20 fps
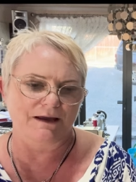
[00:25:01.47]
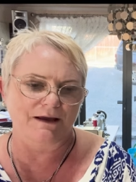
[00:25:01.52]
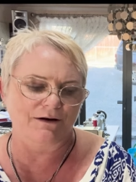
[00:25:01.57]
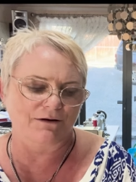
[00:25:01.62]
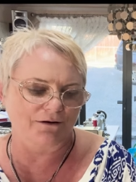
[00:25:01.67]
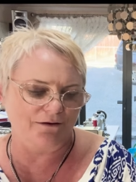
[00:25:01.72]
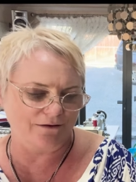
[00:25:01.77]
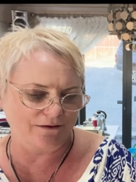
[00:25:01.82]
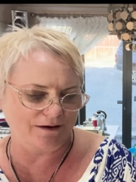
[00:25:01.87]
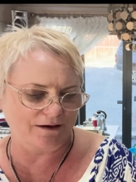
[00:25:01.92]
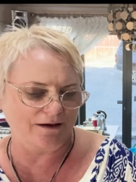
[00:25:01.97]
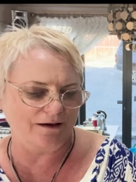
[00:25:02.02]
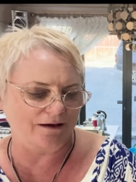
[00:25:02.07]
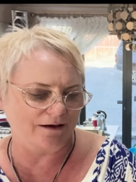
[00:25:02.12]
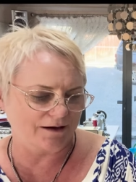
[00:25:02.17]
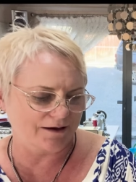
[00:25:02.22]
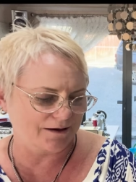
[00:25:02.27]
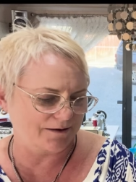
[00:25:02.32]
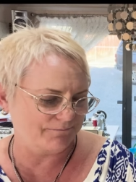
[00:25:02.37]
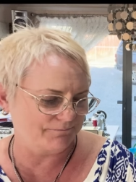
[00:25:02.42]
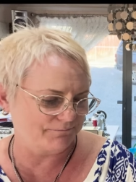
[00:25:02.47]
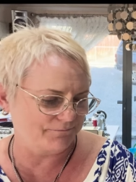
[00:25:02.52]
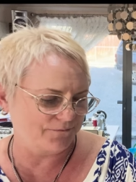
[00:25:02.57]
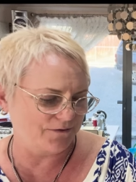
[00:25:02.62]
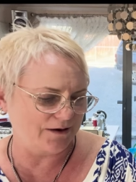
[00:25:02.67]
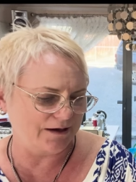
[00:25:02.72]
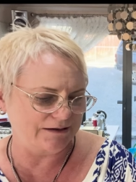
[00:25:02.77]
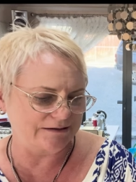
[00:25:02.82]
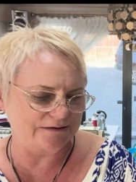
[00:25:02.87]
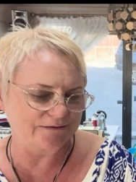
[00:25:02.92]
And I think,
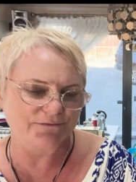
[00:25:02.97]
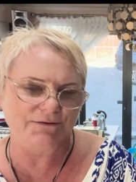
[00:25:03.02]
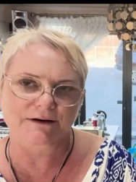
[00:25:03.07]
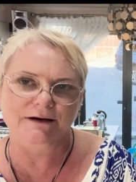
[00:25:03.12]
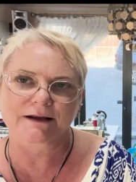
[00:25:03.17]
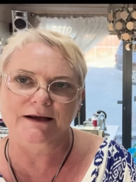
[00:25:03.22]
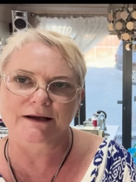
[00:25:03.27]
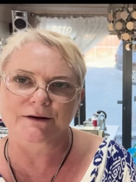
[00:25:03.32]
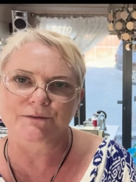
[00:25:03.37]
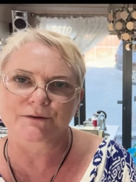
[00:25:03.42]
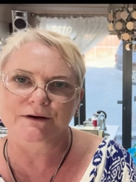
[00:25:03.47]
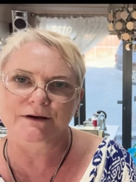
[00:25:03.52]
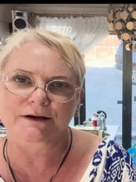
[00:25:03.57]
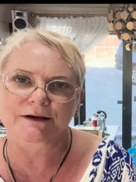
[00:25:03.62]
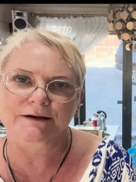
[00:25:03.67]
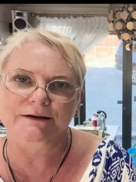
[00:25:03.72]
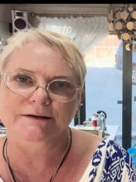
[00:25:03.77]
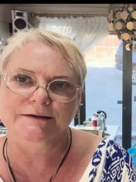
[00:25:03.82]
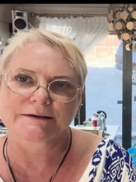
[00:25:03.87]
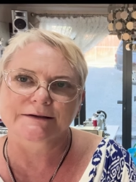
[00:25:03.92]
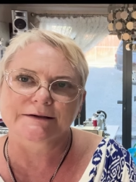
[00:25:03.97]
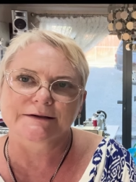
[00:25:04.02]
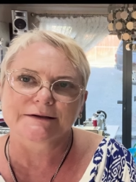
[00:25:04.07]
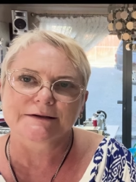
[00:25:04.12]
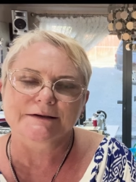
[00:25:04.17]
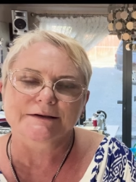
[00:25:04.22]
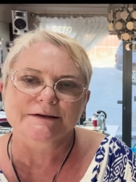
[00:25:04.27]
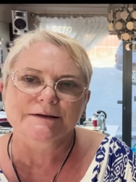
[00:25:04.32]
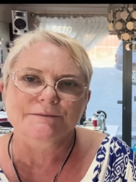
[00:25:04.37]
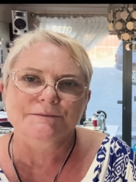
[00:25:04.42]
yeah, definitely want to
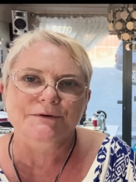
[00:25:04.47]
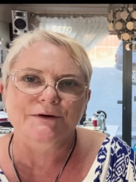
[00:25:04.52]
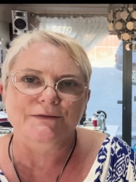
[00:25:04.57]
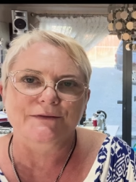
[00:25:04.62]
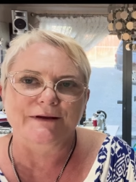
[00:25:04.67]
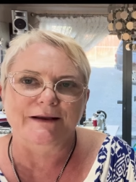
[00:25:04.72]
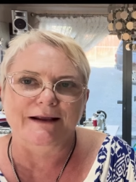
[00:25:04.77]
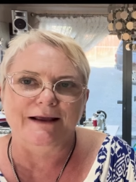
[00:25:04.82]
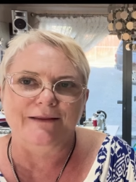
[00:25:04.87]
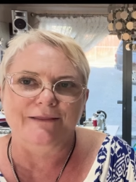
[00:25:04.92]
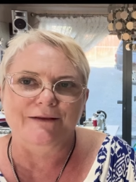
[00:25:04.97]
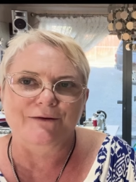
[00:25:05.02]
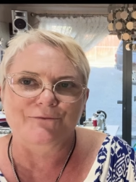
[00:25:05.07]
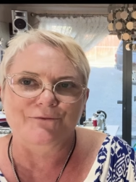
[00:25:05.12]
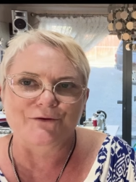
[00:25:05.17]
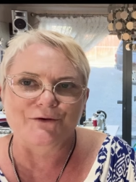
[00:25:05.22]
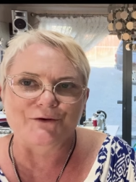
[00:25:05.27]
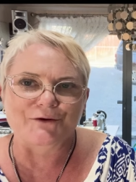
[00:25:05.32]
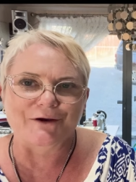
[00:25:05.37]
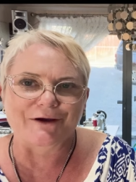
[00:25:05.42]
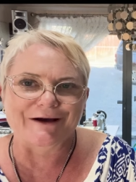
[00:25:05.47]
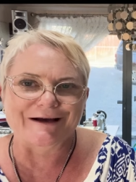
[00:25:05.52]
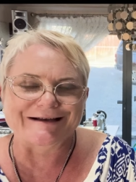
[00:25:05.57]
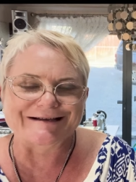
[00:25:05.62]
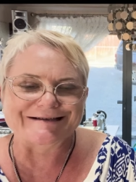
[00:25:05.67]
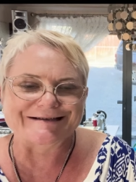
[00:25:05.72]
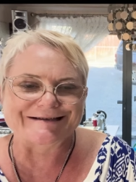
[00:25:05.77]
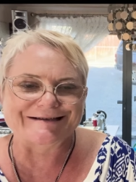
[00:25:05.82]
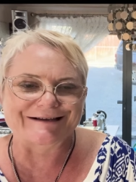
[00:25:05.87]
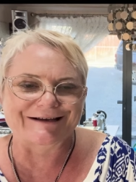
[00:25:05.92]
put that out there for you
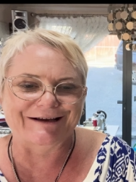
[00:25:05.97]
guys.